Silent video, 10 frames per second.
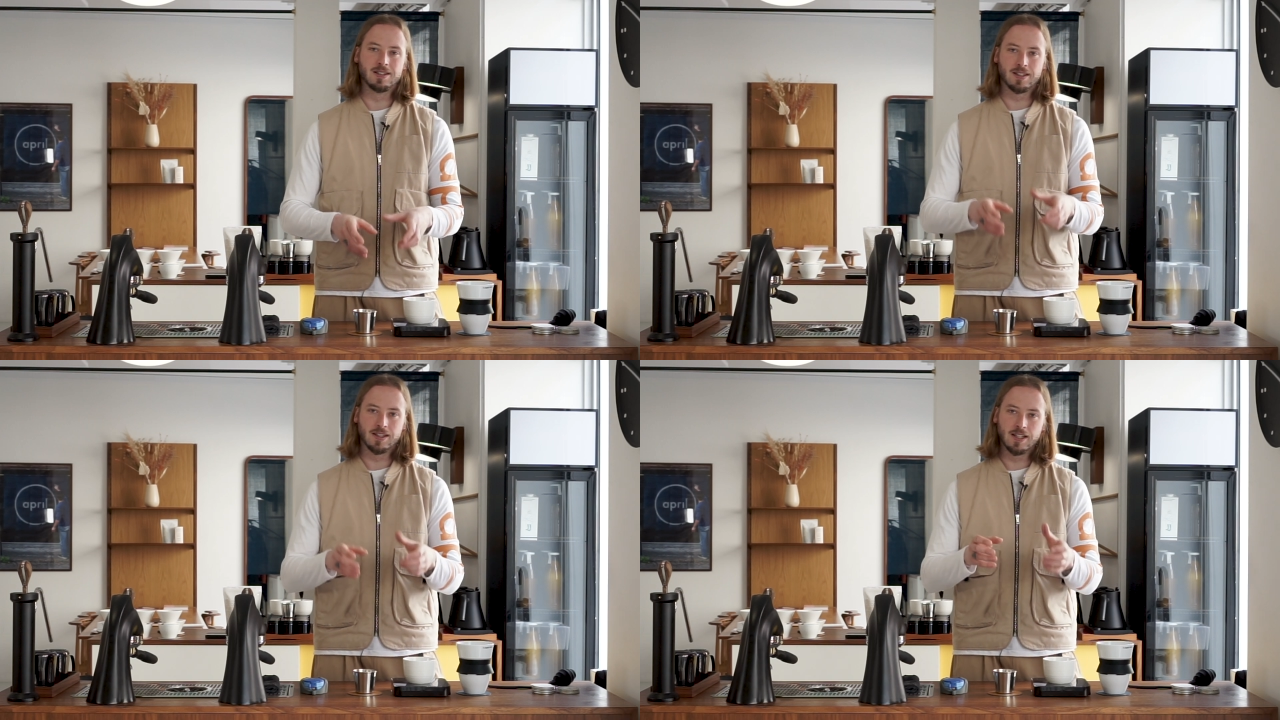
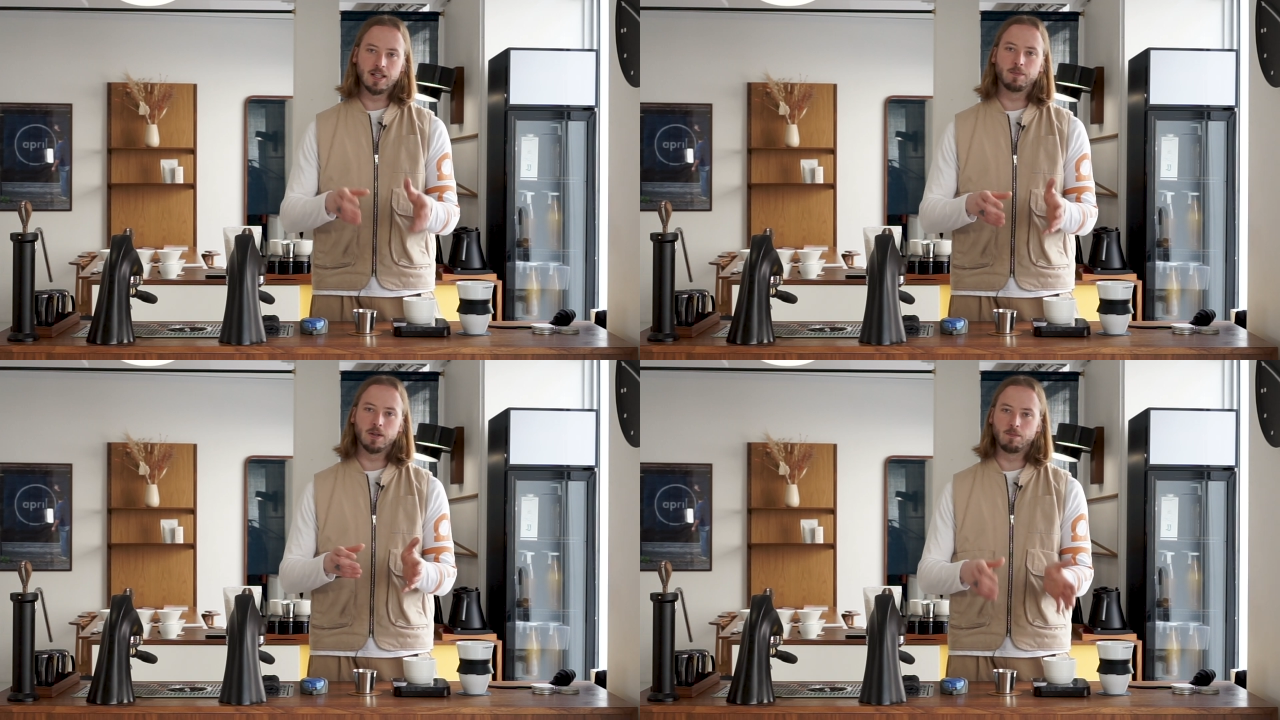is a
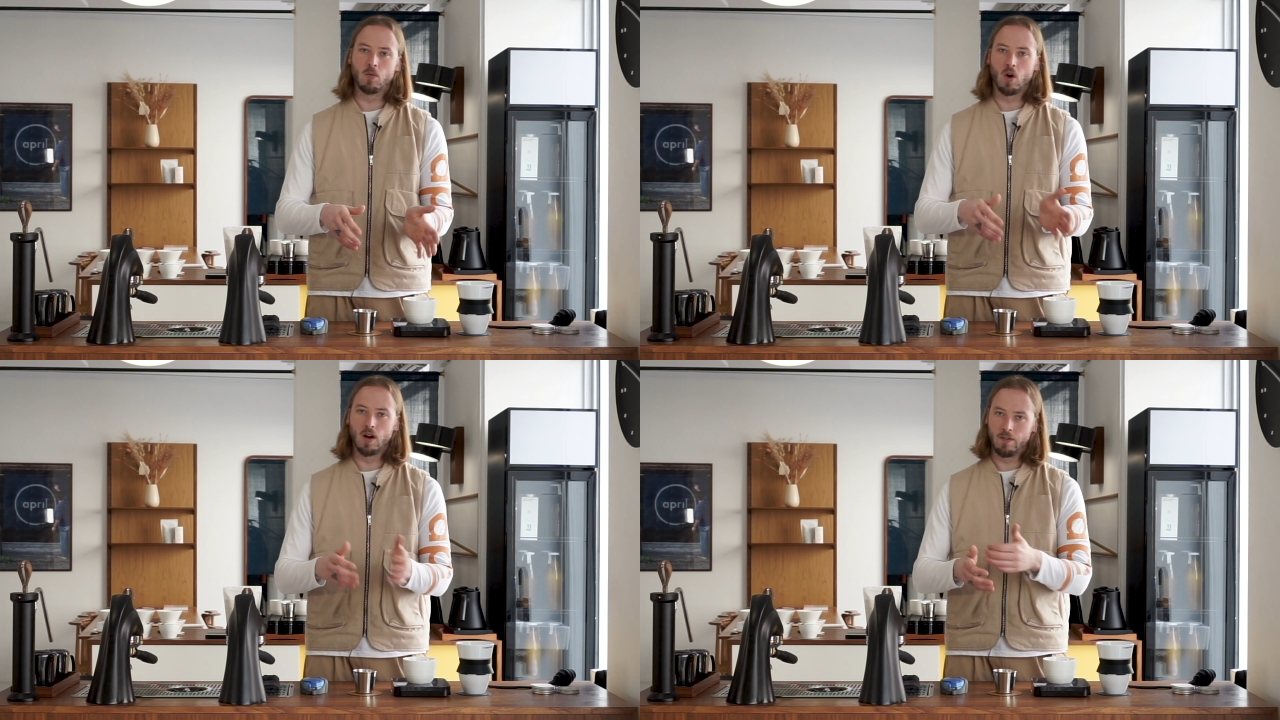little bit
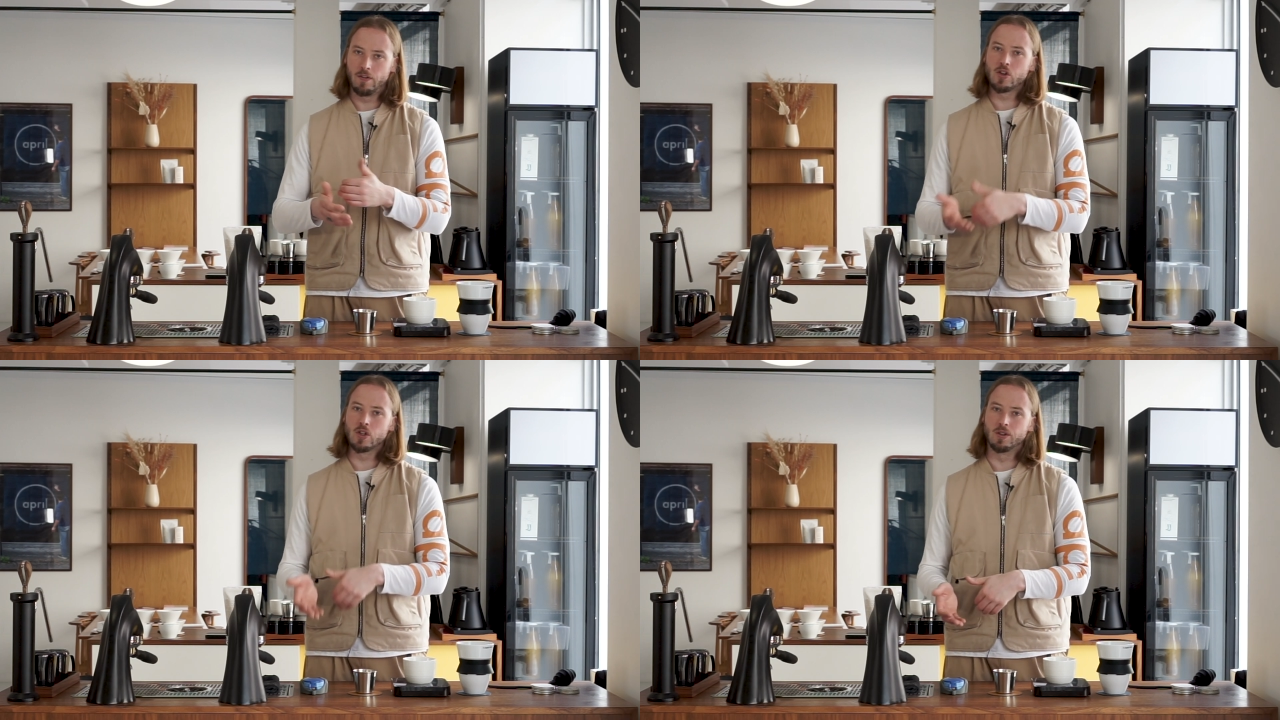more
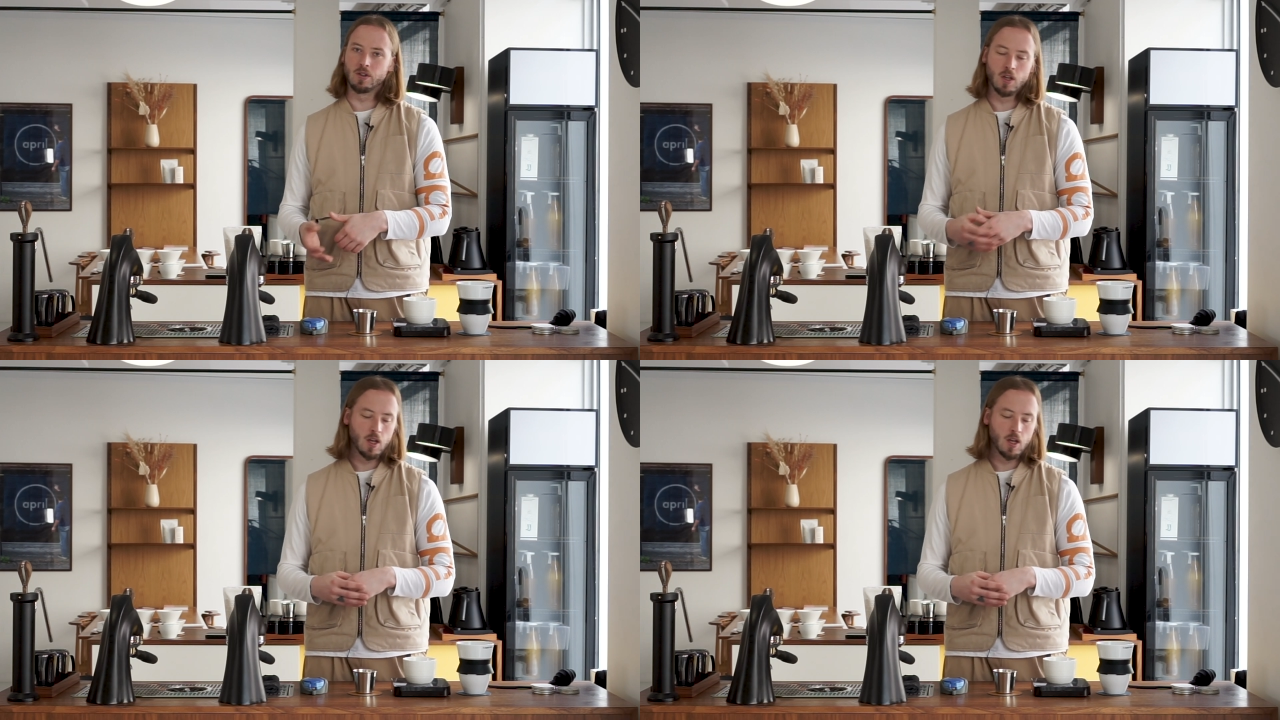efficient.